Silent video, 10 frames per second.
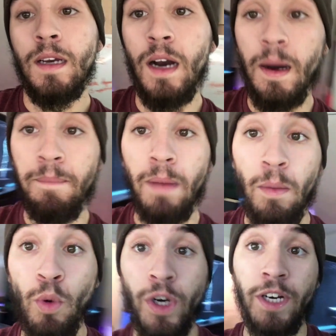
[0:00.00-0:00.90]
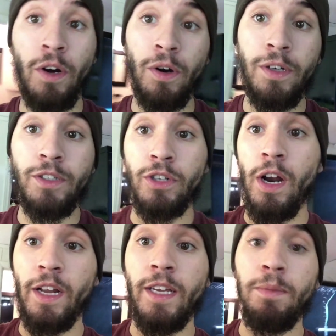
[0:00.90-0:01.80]
I'm working hard
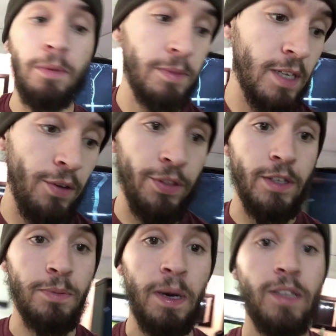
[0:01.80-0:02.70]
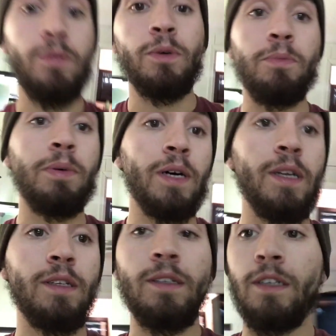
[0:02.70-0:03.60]
trying to keep them as healthy as possible,
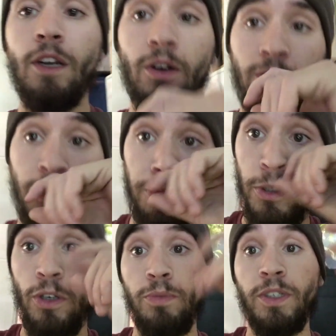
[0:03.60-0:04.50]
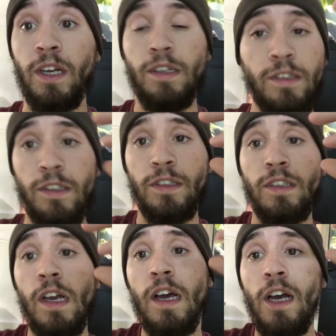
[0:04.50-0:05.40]
but you know, some
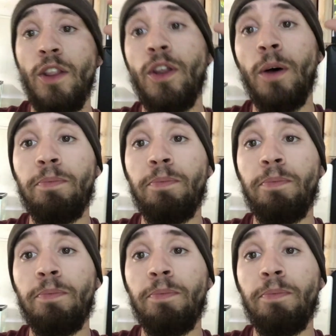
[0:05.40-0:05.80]
circumstances, the